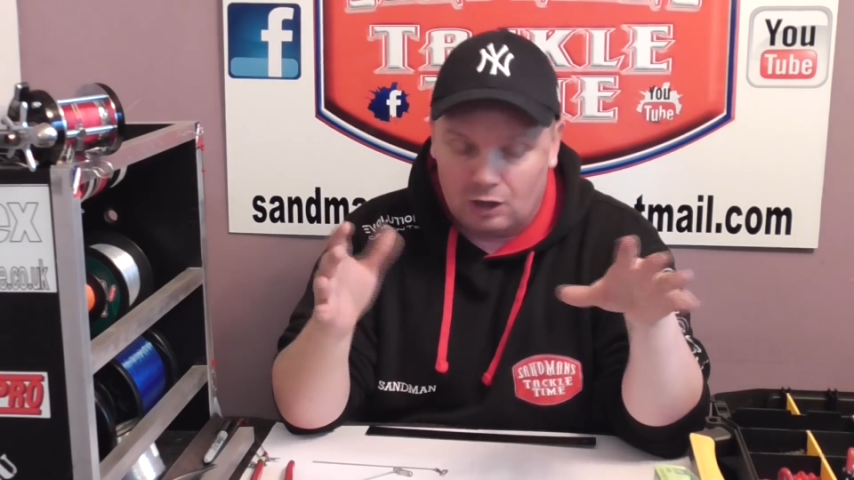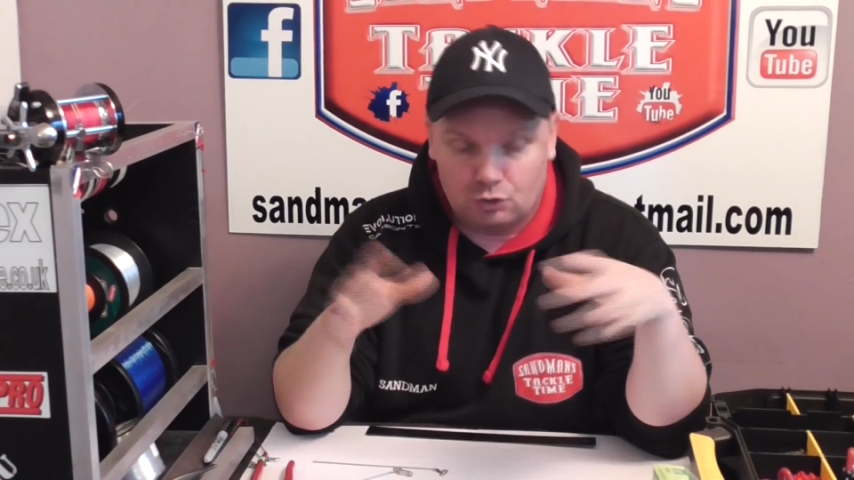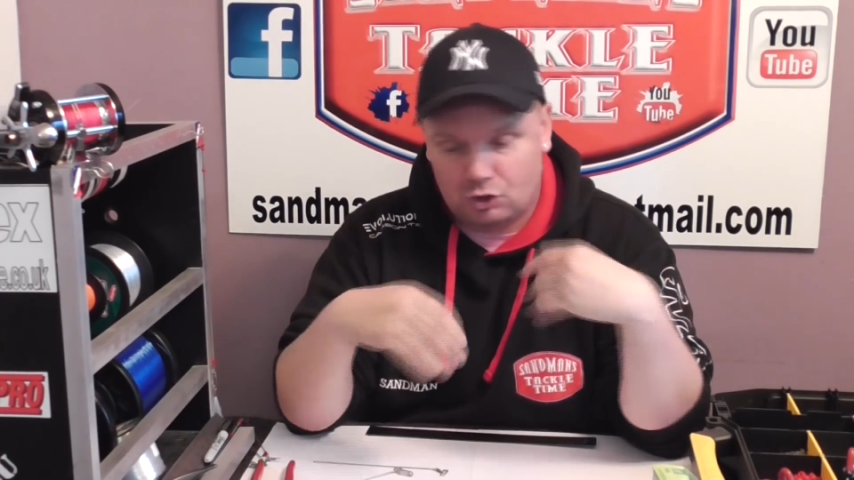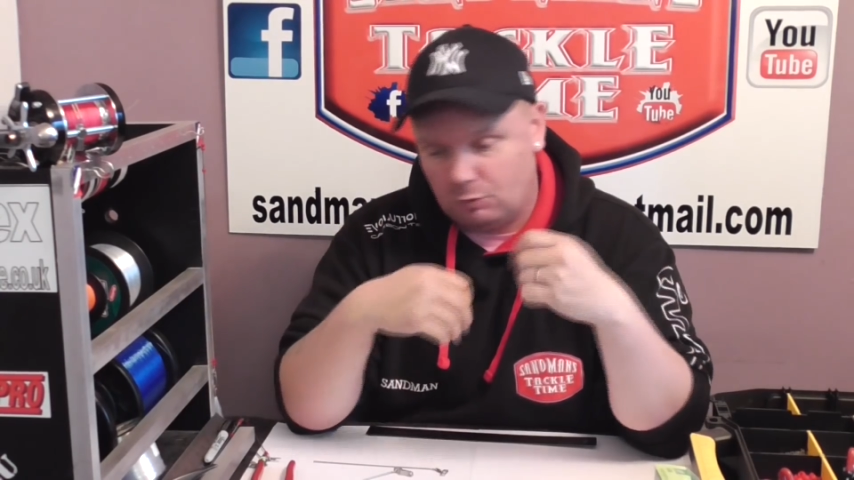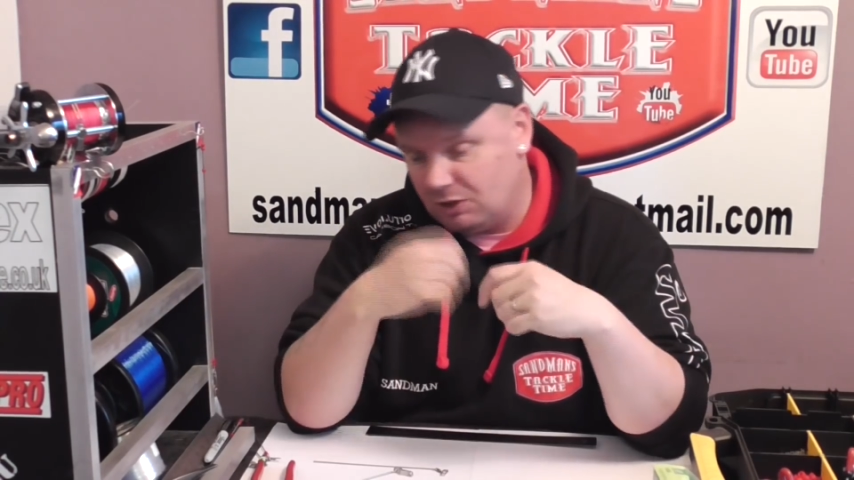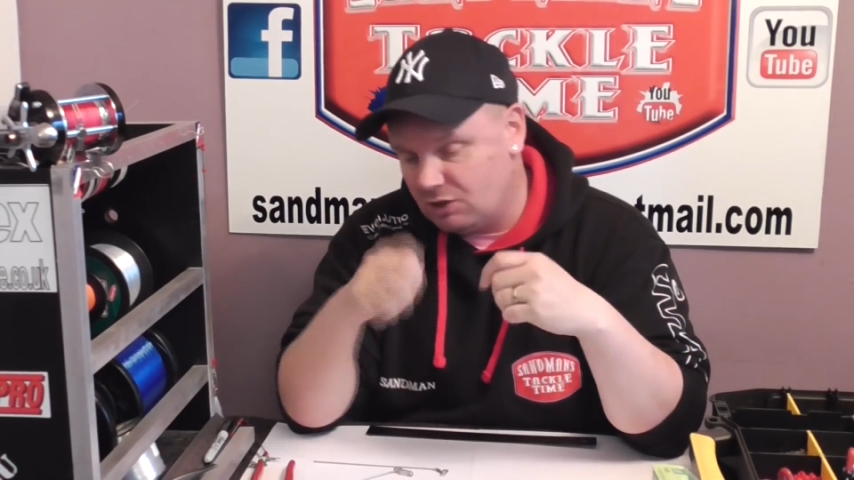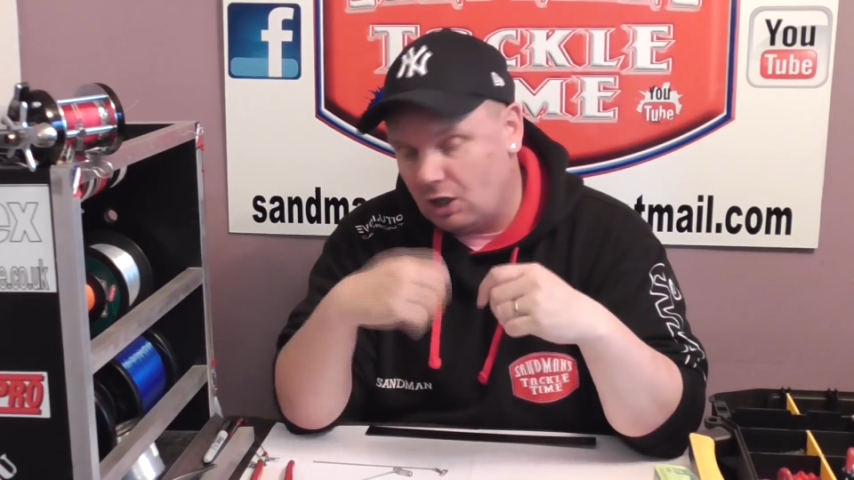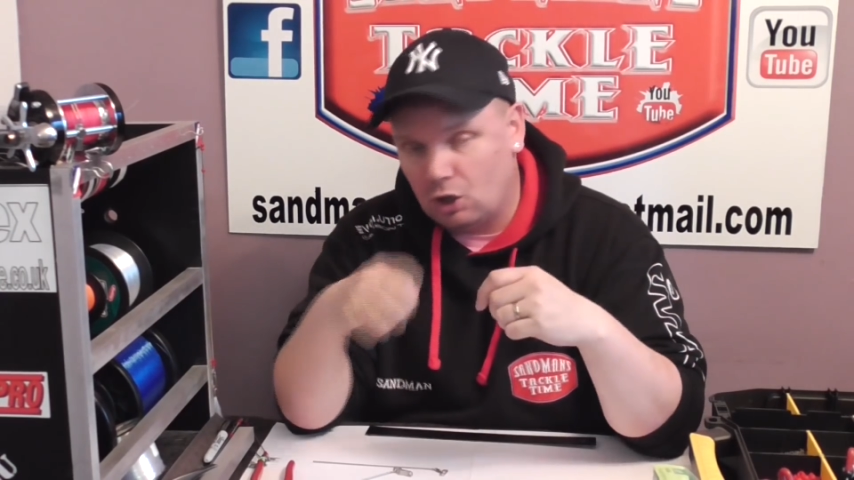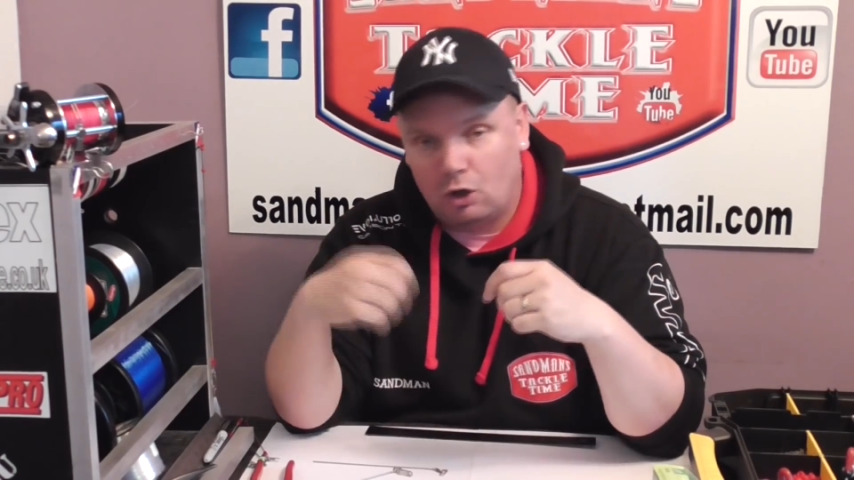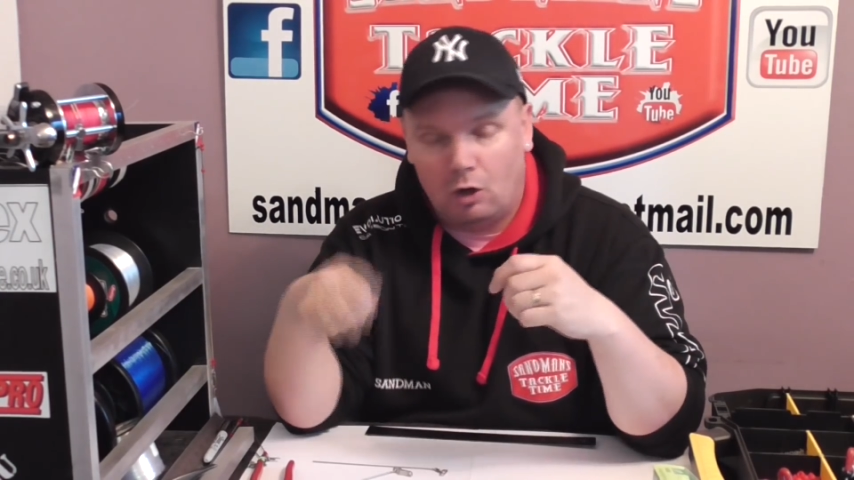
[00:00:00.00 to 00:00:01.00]
I just simply
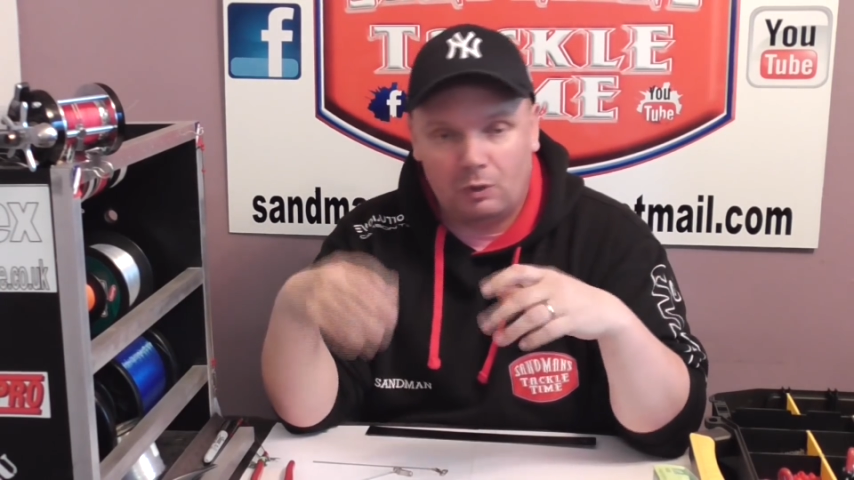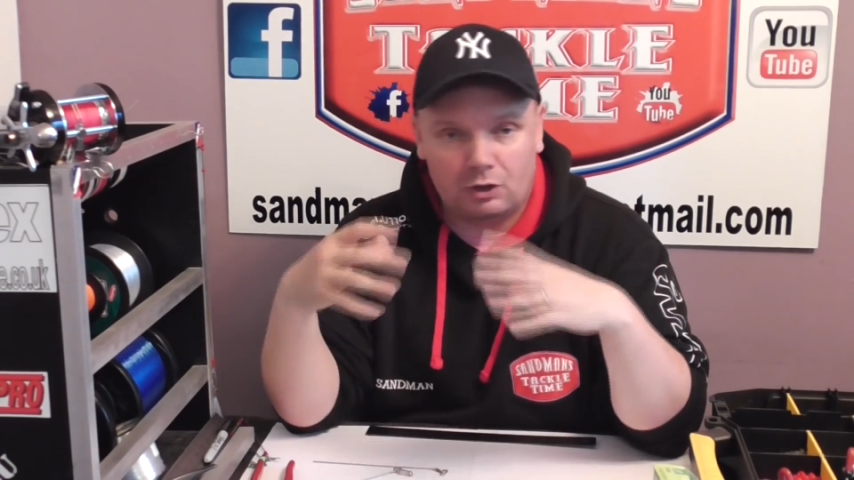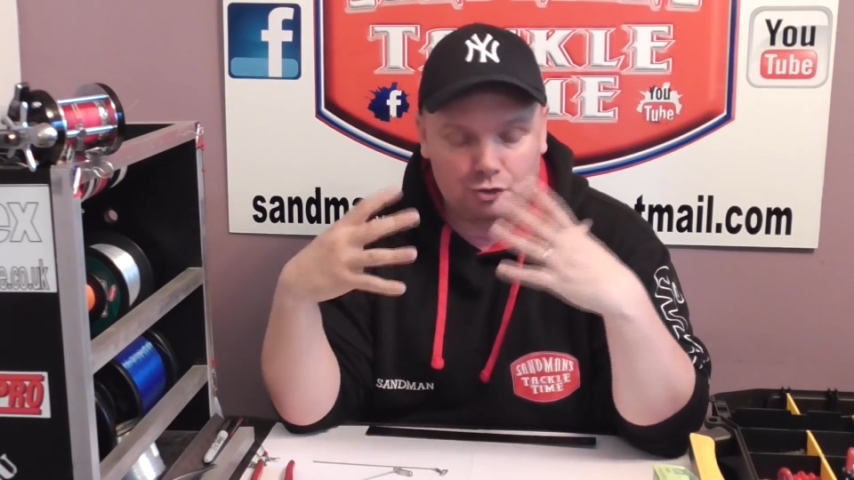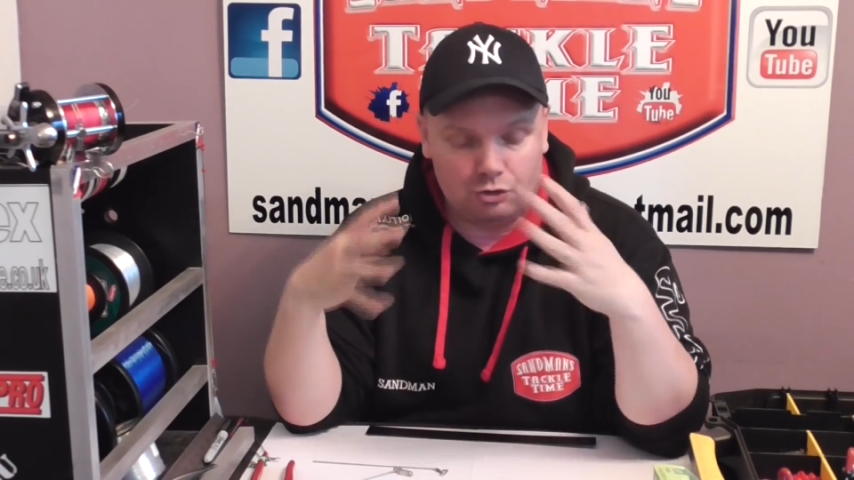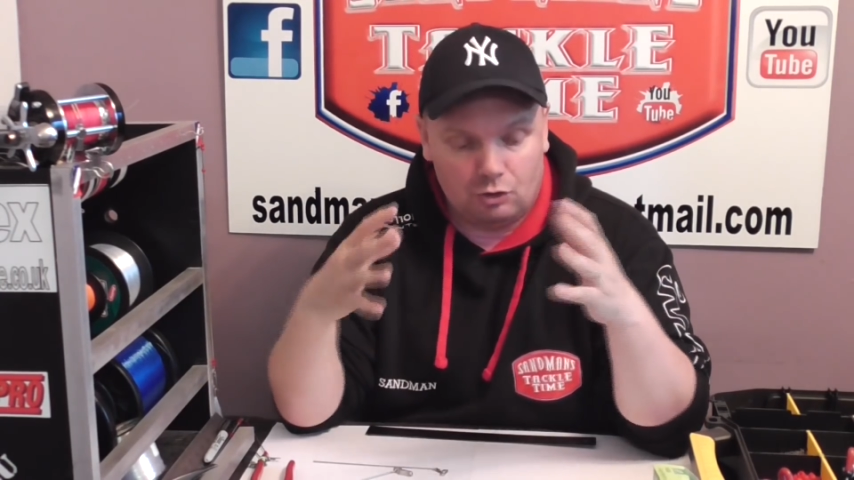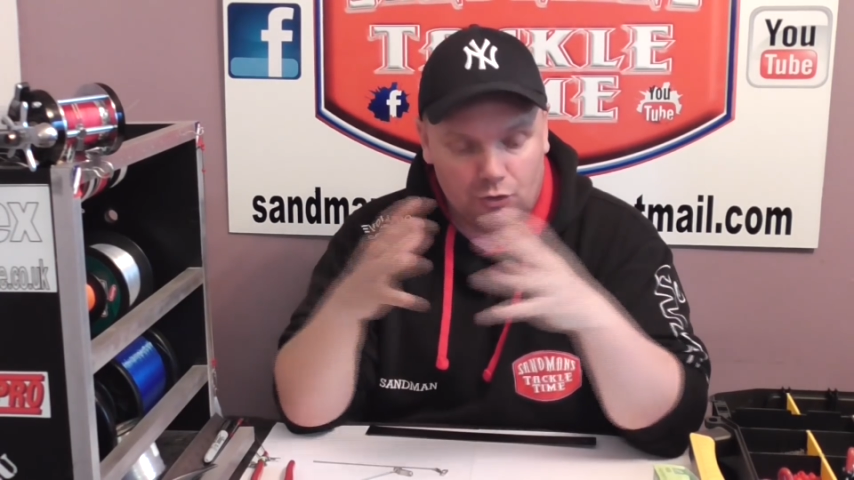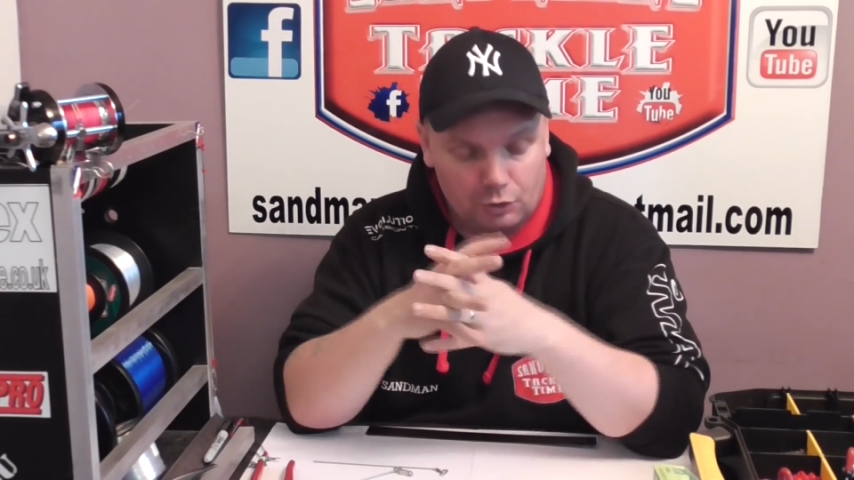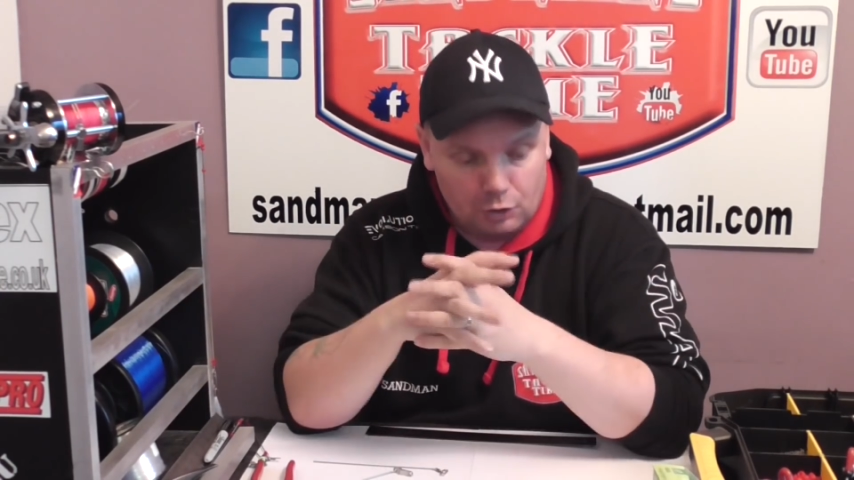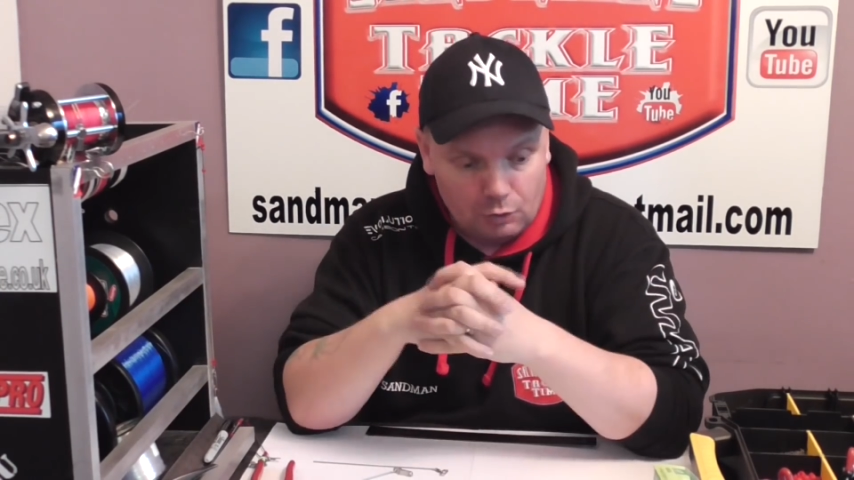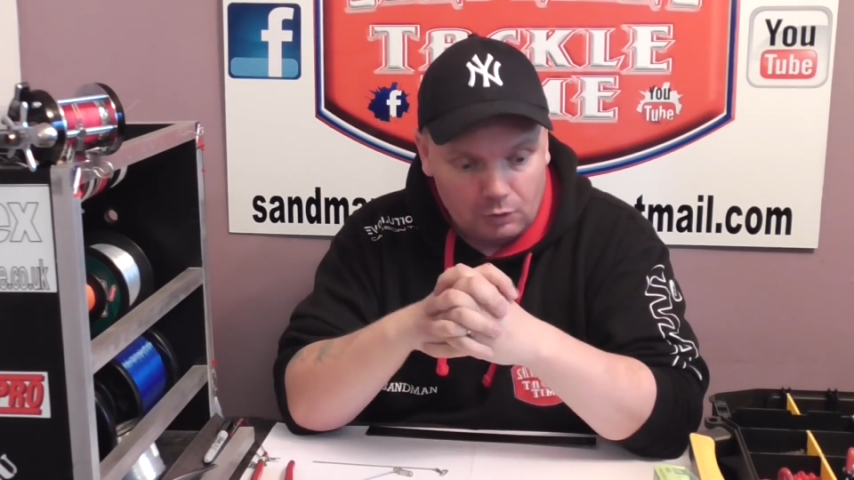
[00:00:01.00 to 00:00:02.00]
tie a cart wing straight onto
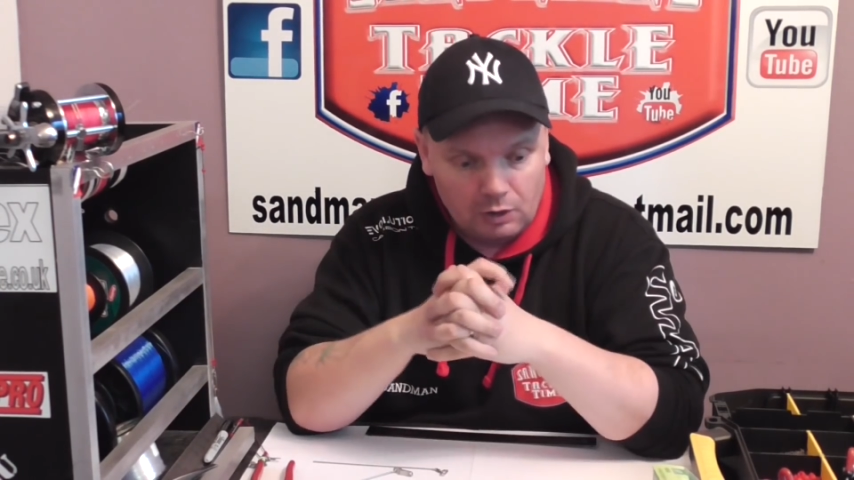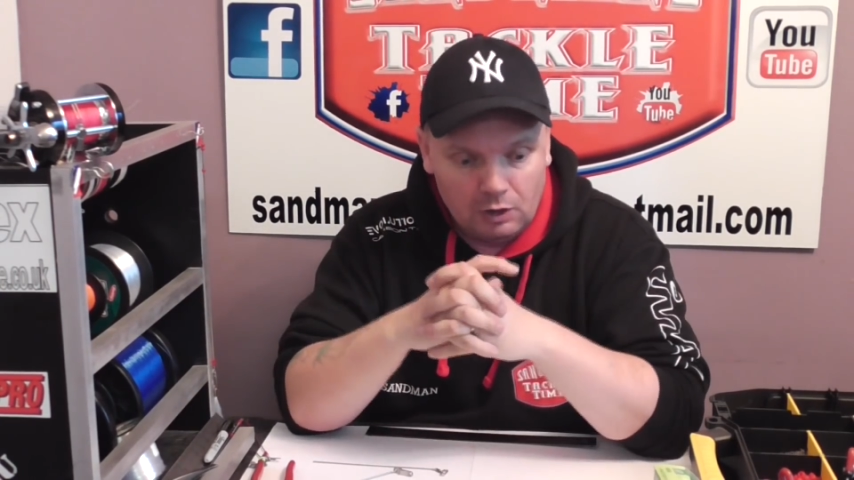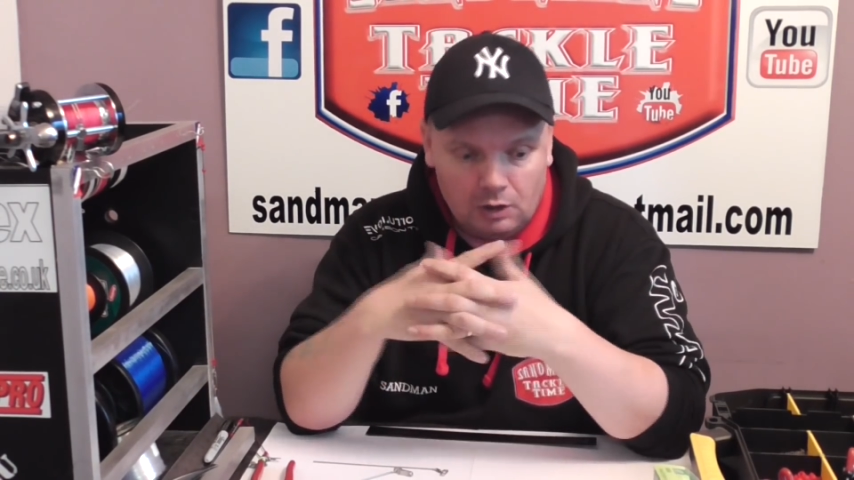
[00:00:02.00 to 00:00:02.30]
the hook.